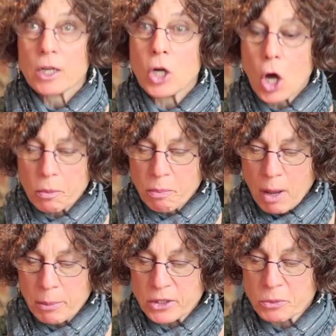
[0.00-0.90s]
Not
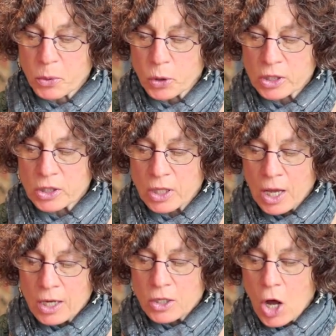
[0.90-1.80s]
Papa's books,
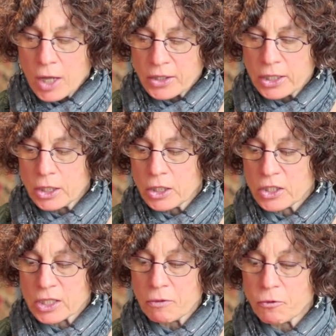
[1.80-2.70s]
not the
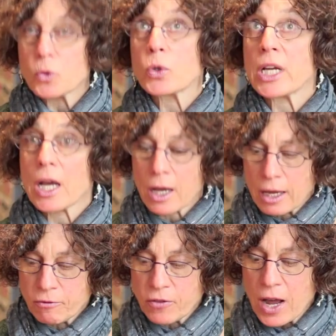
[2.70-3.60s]
isafuria
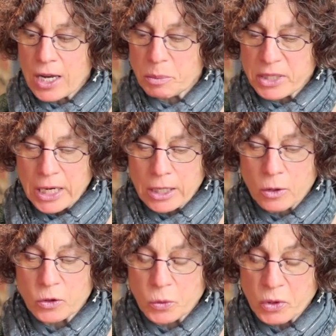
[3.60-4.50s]
and fried
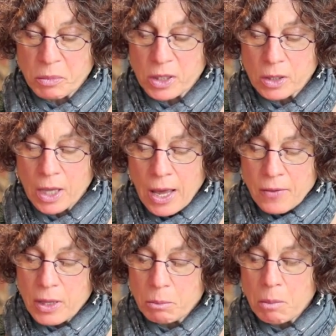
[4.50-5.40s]
potatoes with milk
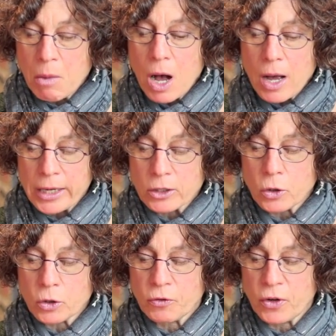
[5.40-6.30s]
that Mama had
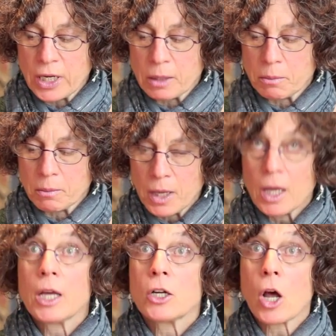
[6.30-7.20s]
cooked for him,
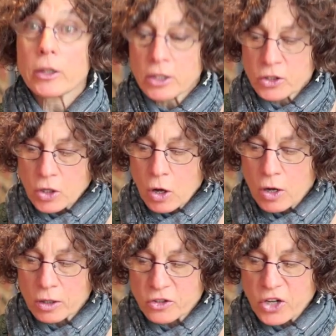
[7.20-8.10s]
not the
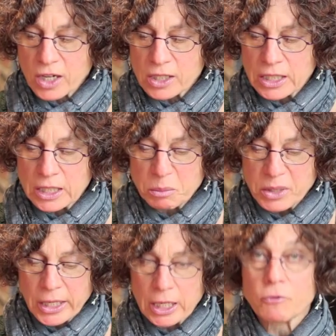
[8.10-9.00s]
song Jacqueline
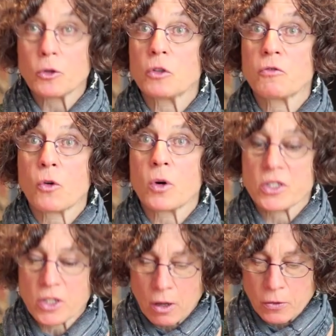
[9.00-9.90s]
played full
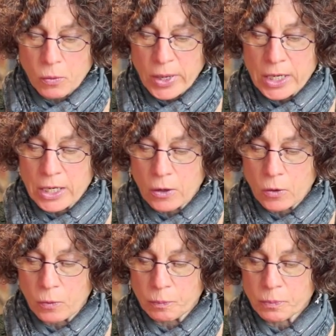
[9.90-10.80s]
force on the
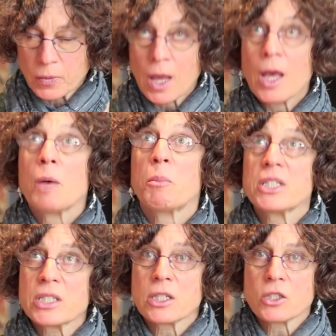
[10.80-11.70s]
radio.
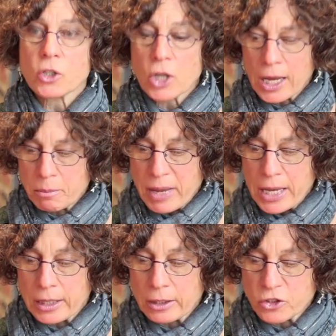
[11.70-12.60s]
But Sister had
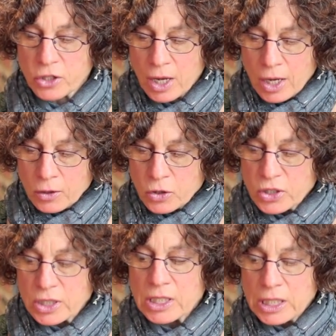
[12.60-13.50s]
managed to
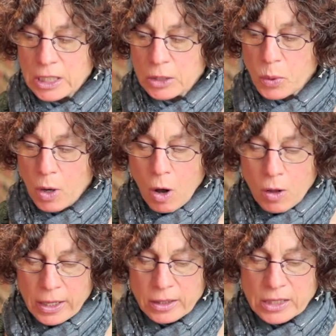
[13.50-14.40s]
succeed where
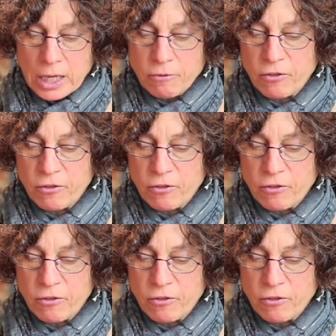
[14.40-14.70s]
all else had